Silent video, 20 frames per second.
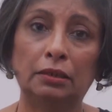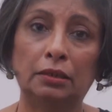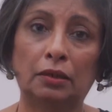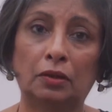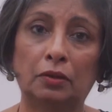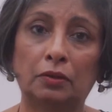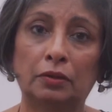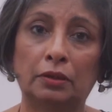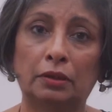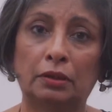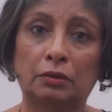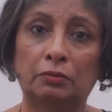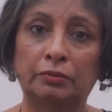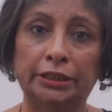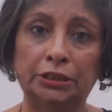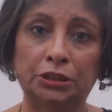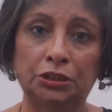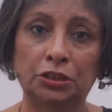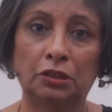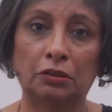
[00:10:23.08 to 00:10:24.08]
or a
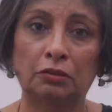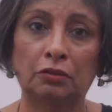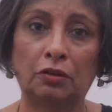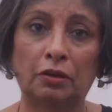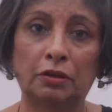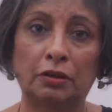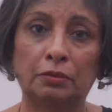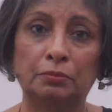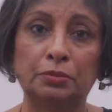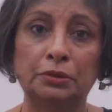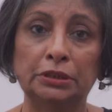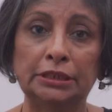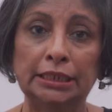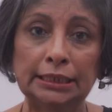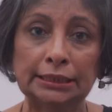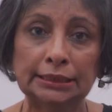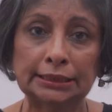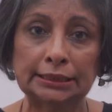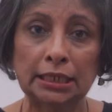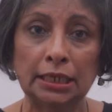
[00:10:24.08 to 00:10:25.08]
Vaishnav or a
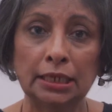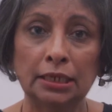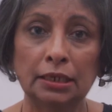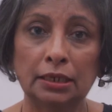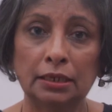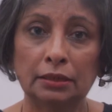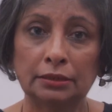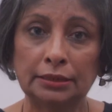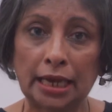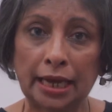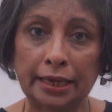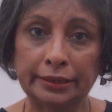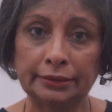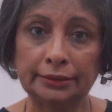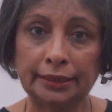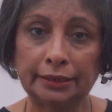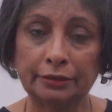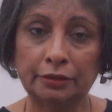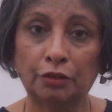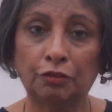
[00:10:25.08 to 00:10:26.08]
Buddhist diet
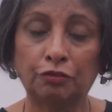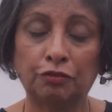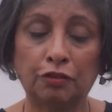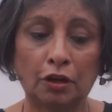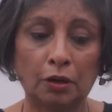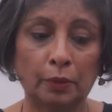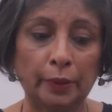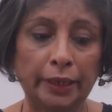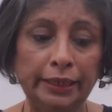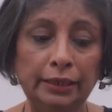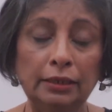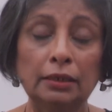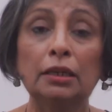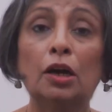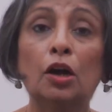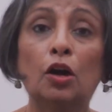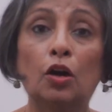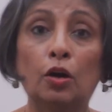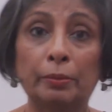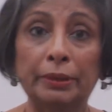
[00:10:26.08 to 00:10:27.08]
that you're following,
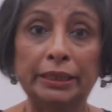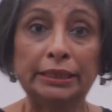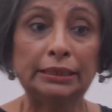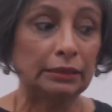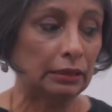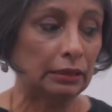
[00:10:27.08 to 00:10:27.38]
omit the